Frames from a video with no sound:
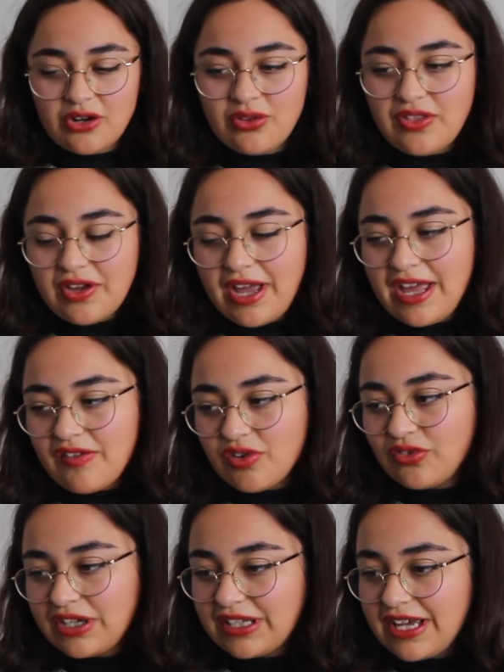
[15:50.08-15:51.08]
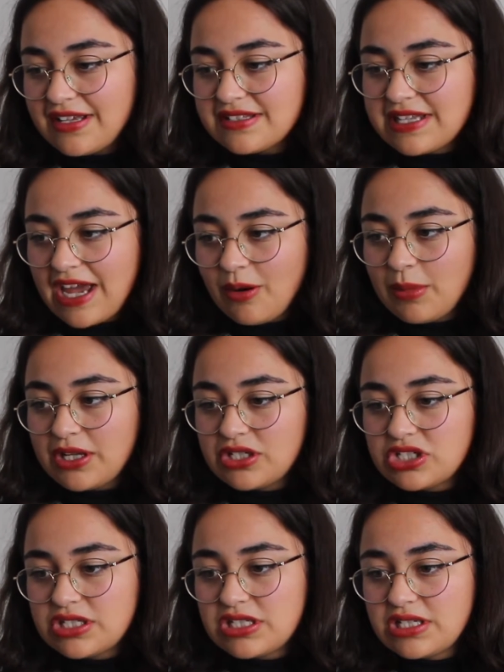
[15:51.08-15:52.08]
don't think I ever realized how
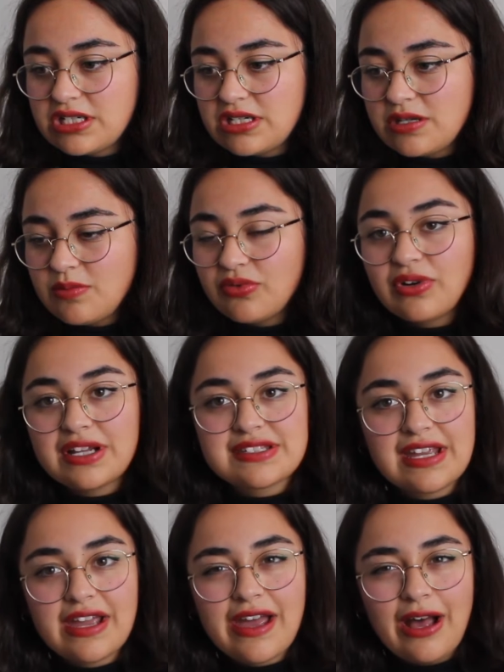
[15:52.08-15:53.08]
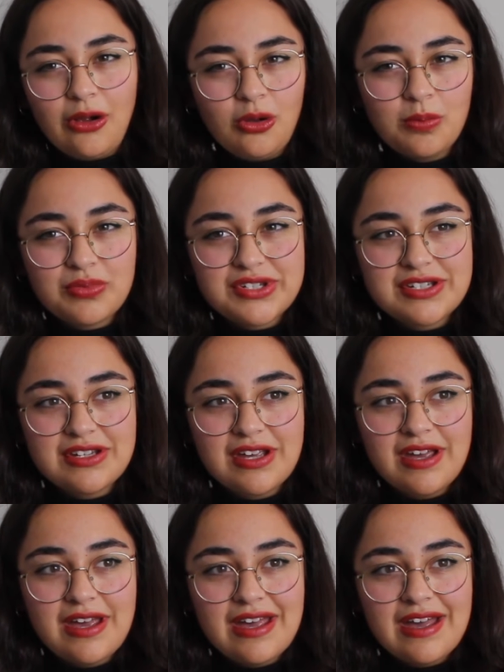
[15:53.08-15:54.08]
much pressing helped
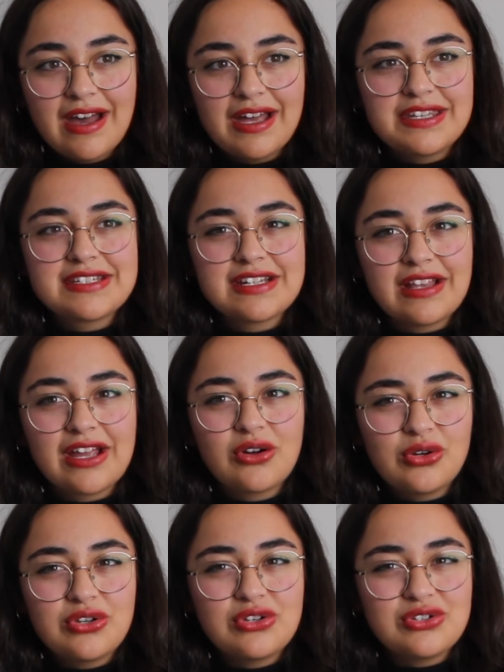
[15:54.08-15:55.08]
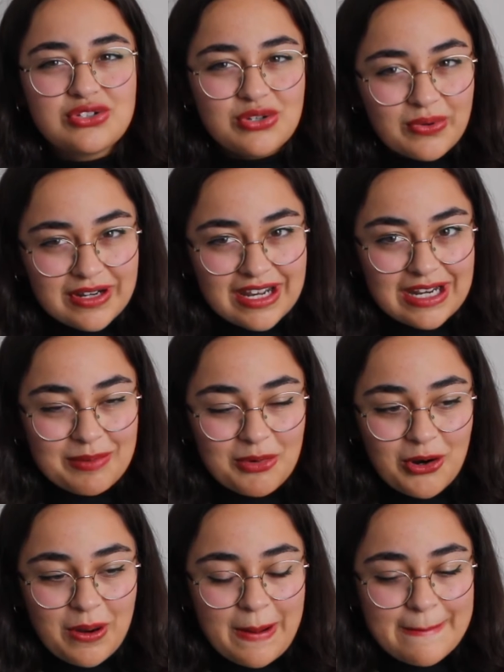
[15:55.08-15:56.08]
until I couldn't do it
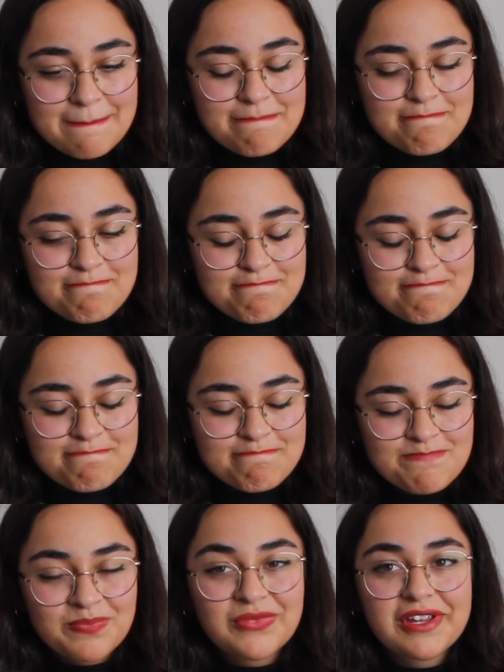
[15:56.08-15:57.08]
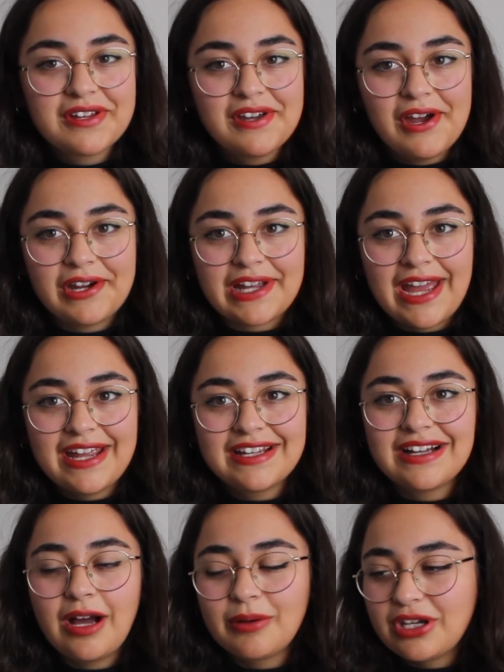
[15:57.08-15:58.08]
anymore. Okay,
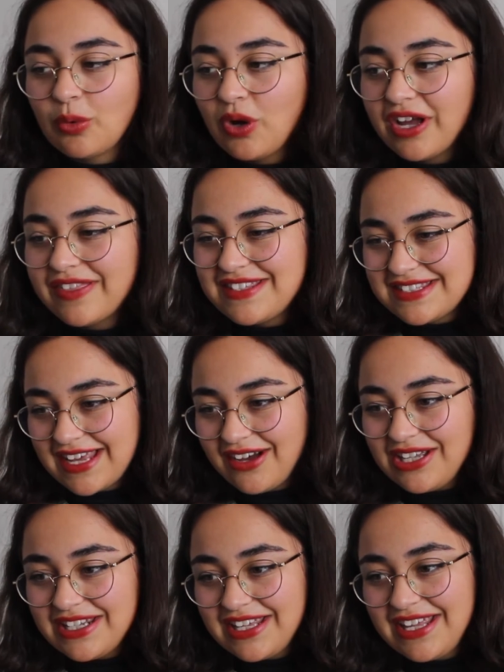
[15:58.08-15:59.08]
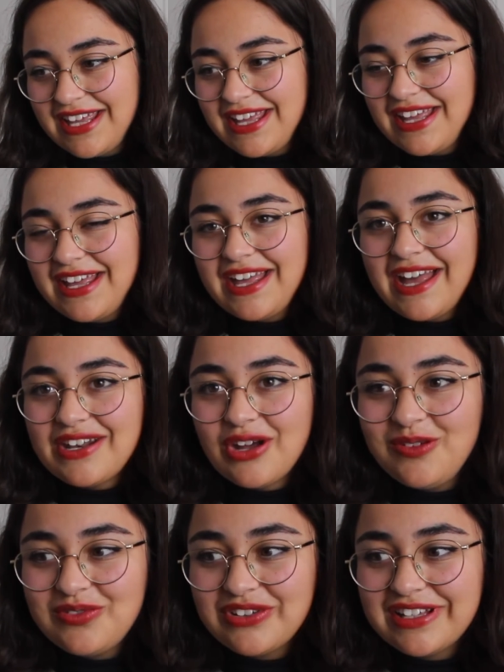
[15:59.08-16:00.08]
I'm gonna work this out and
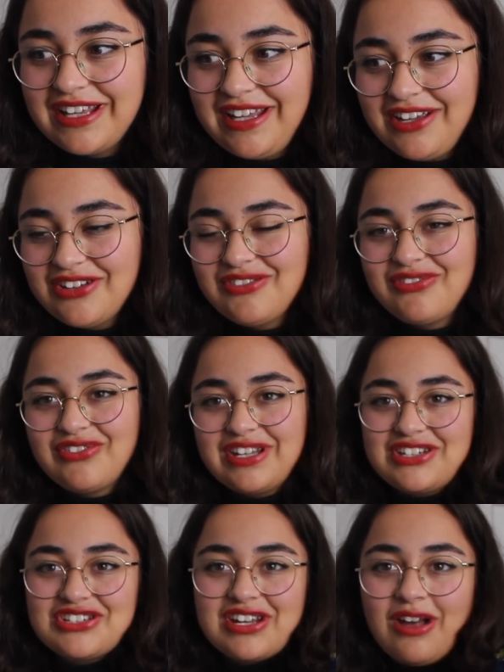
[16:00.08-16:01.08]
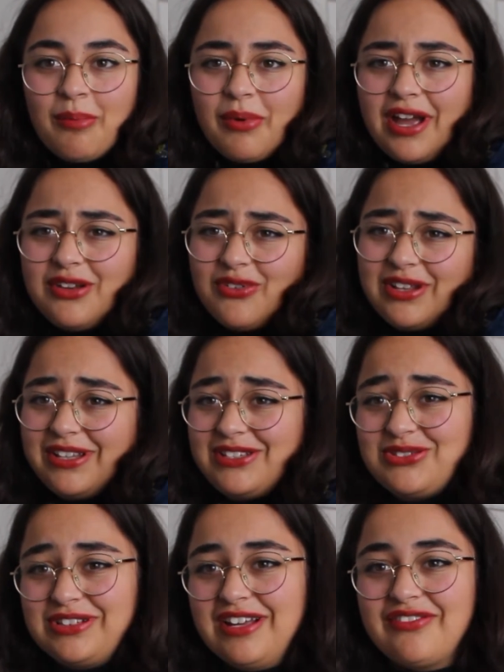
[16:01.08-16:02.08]
hopefully finish it up. I really
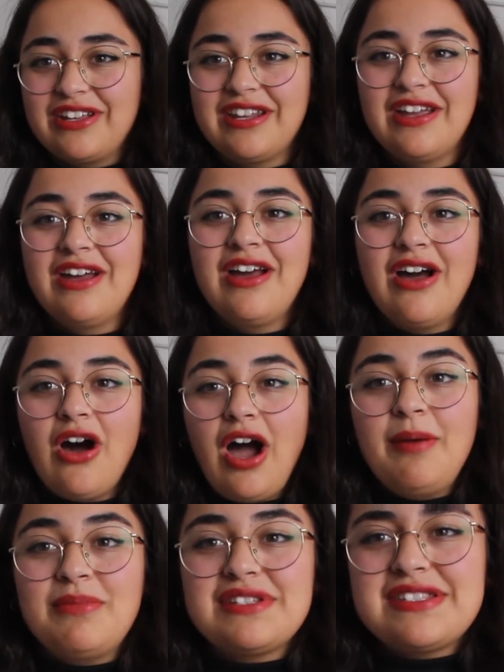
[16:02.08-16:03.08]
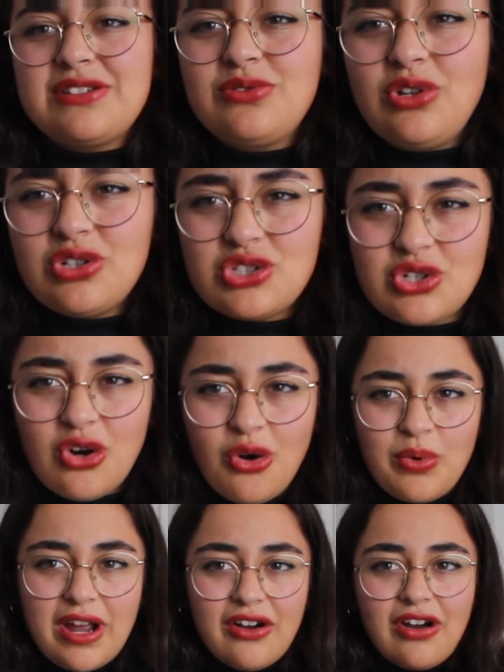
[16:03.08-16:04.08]
do love it. I'm still not sure
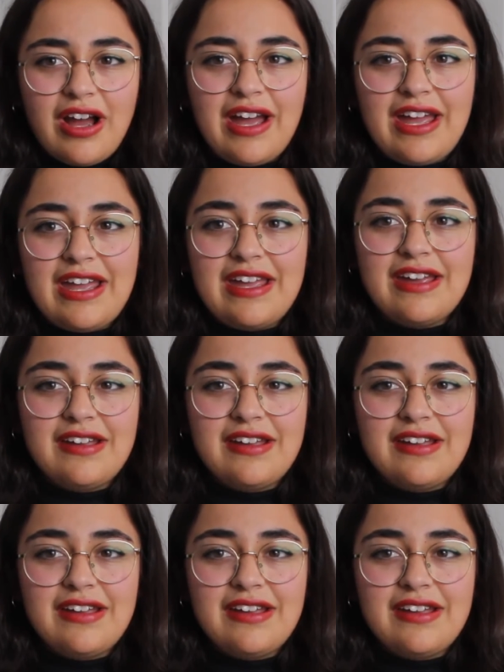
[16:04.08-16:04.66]
where I